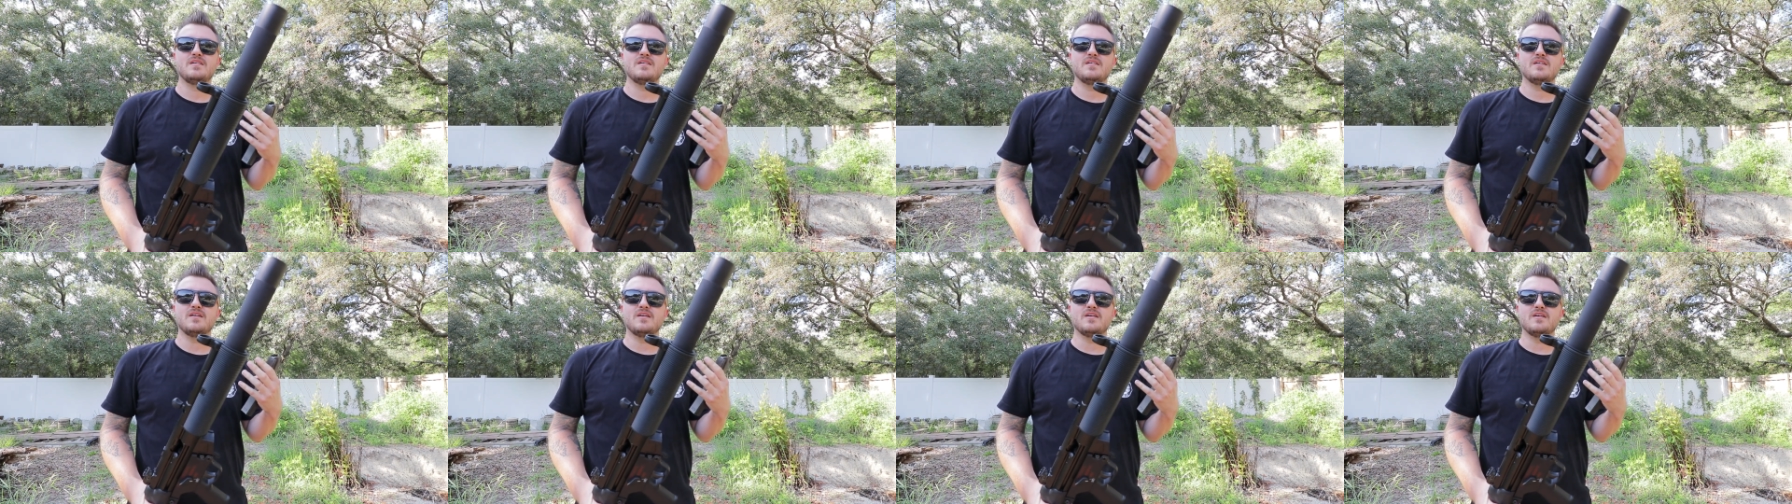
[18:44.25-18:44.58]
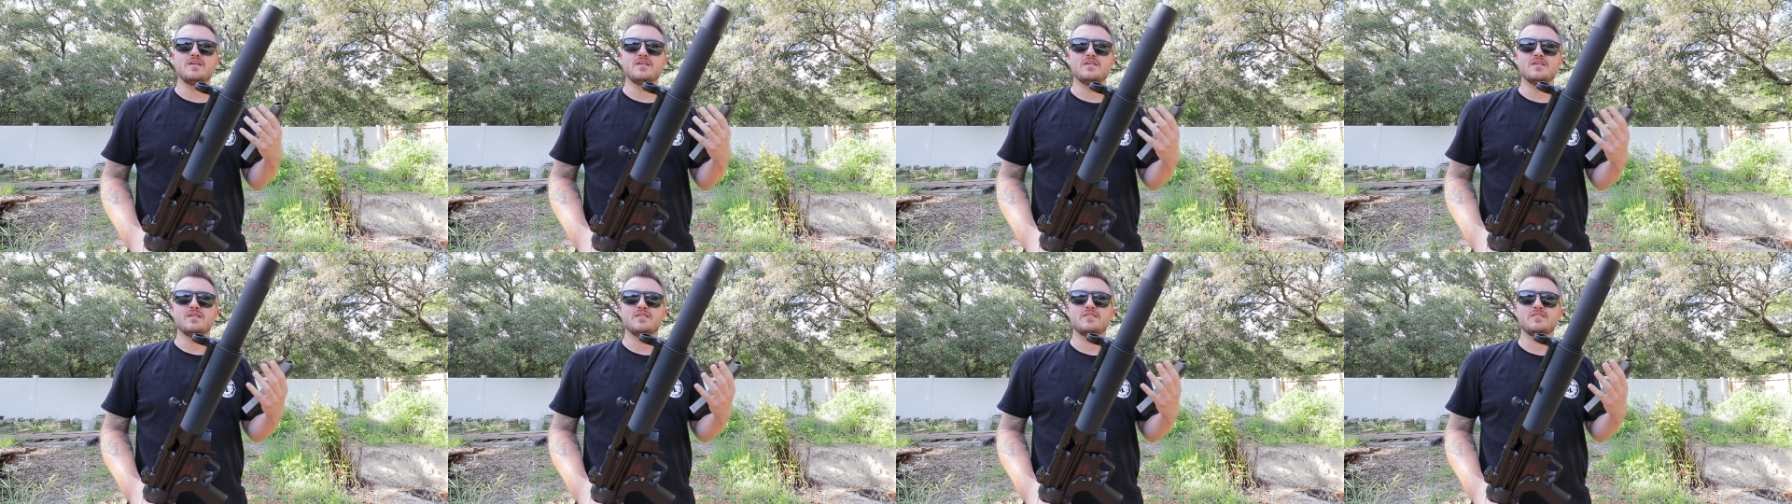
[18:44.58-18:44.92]

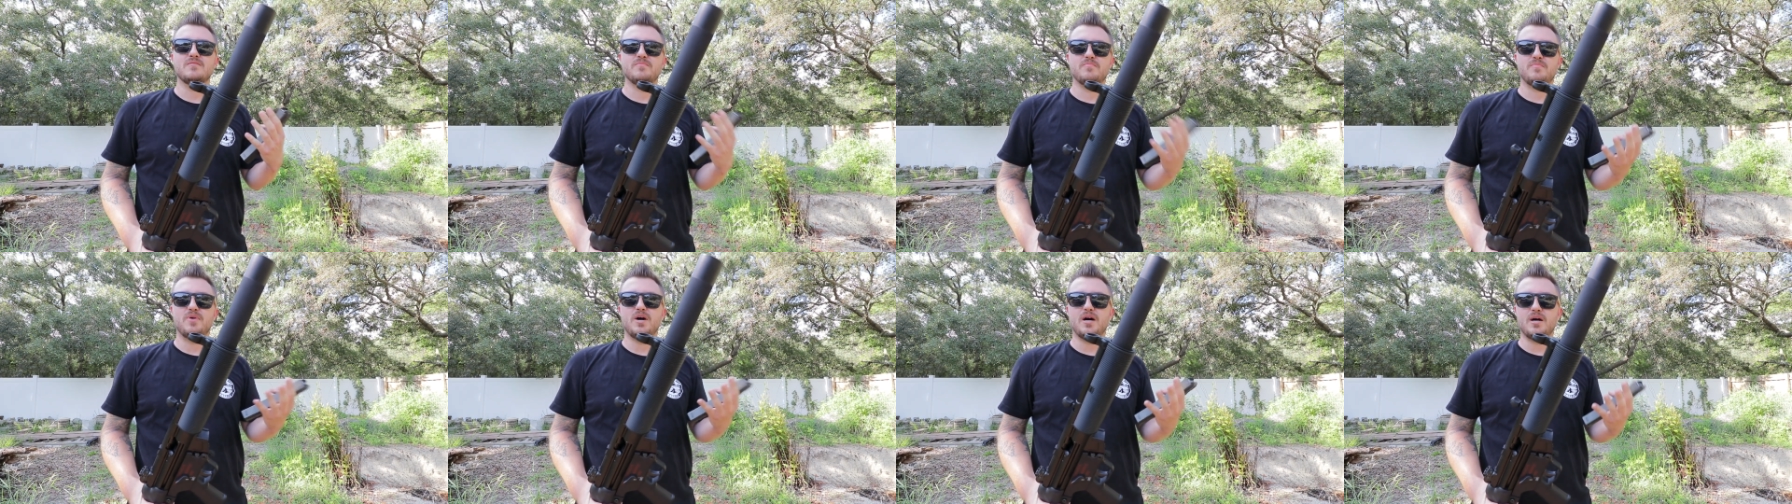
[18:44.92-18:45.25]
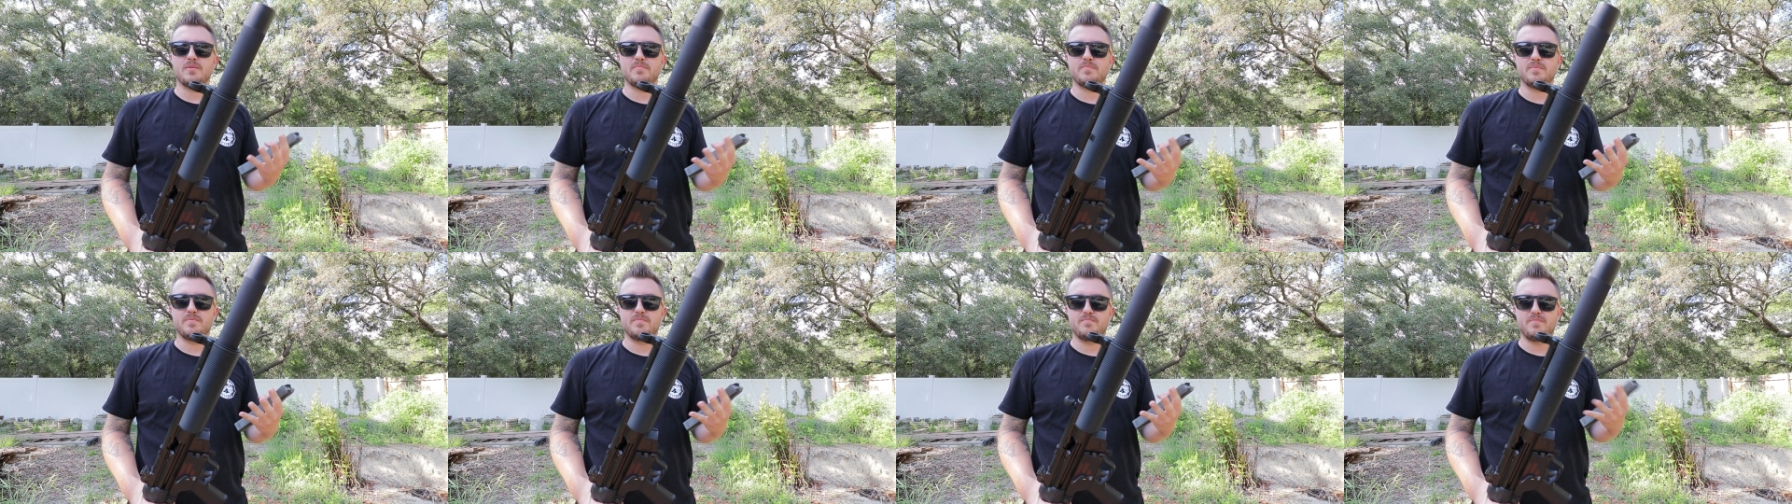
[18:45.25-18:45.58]
uh,
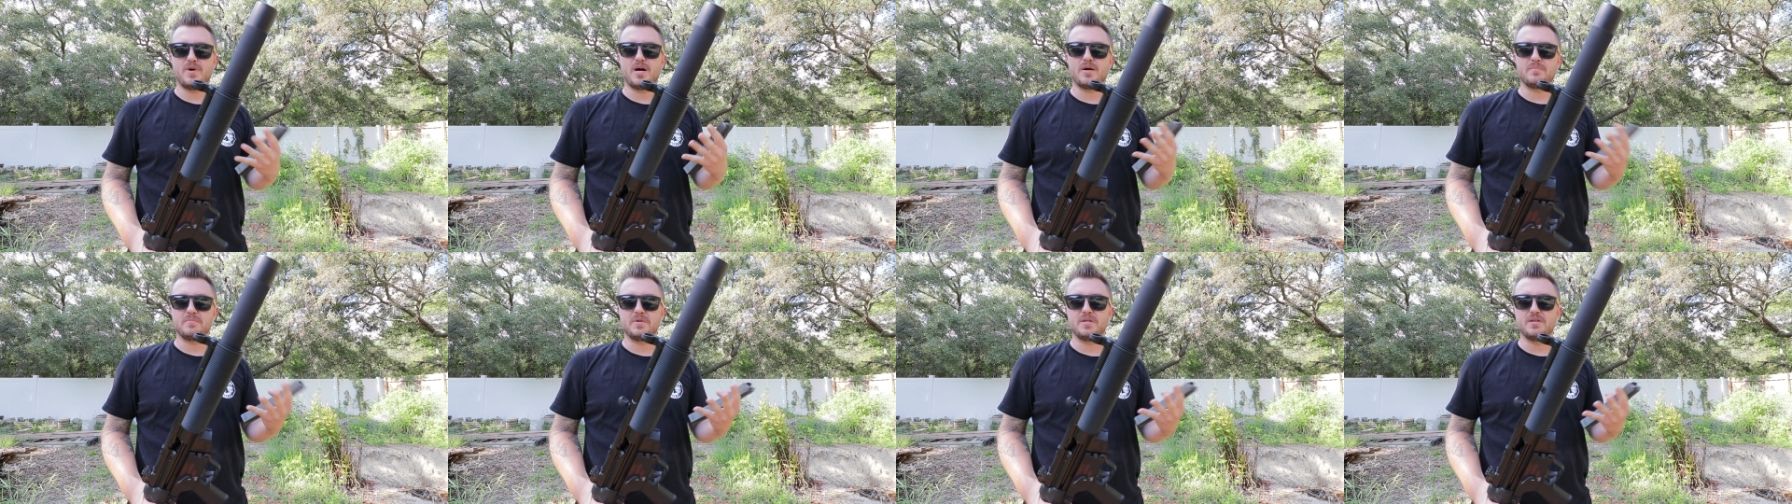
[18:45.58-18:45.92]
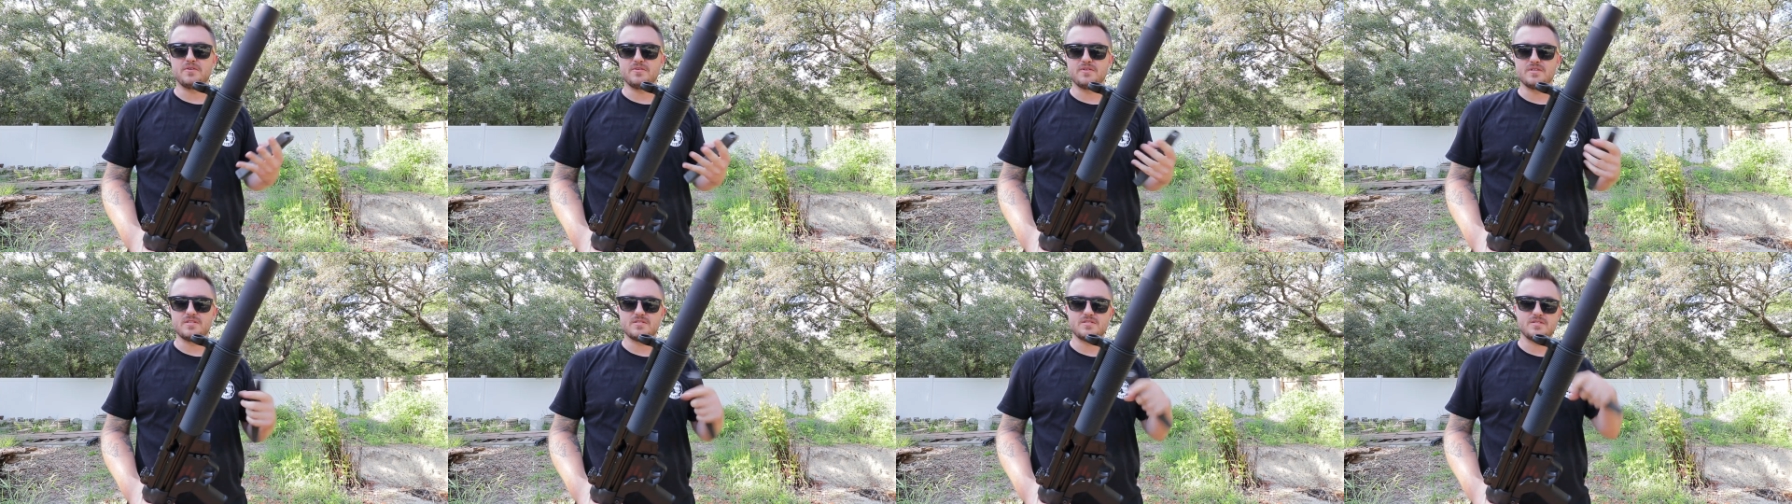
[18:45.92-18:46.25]
pop poppy
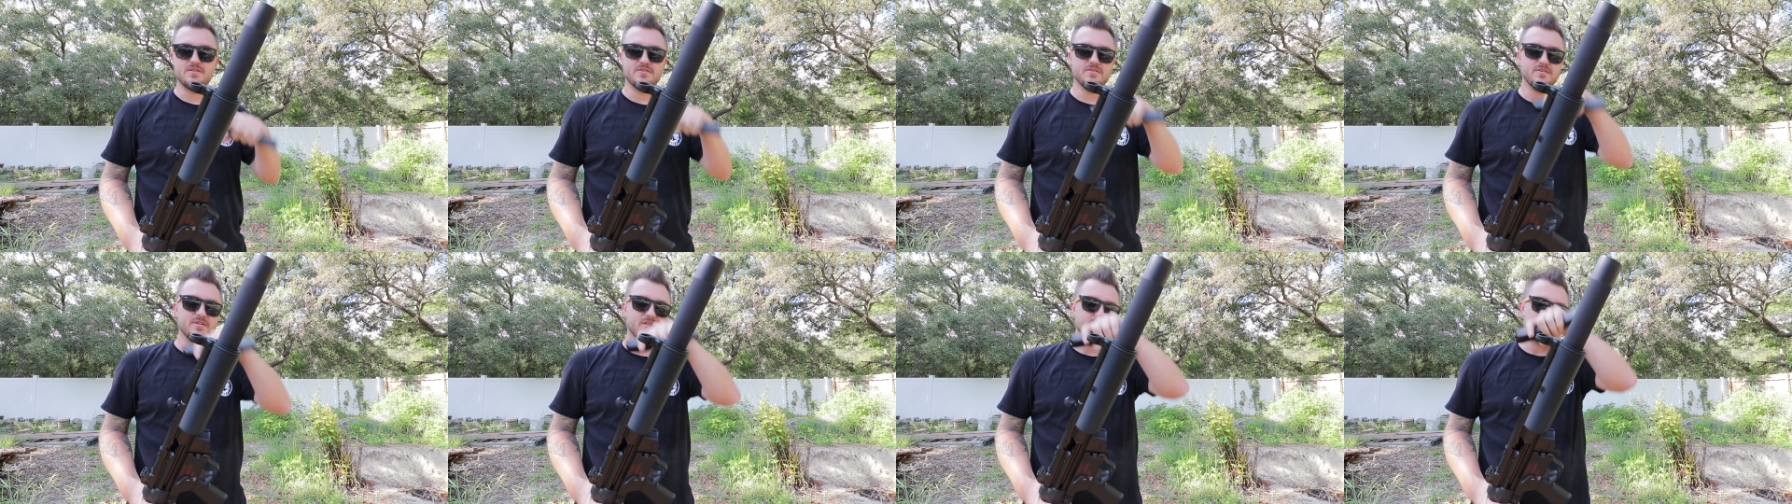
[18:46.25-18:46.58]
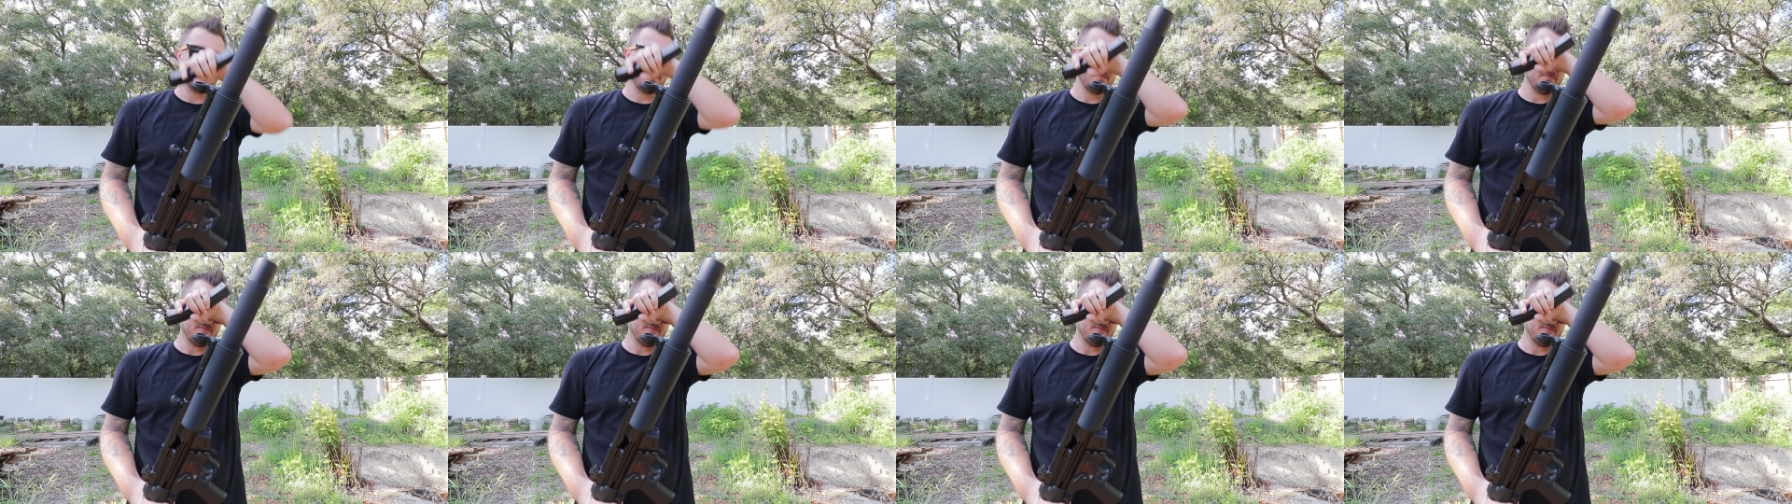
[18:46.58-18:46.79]
noise to it,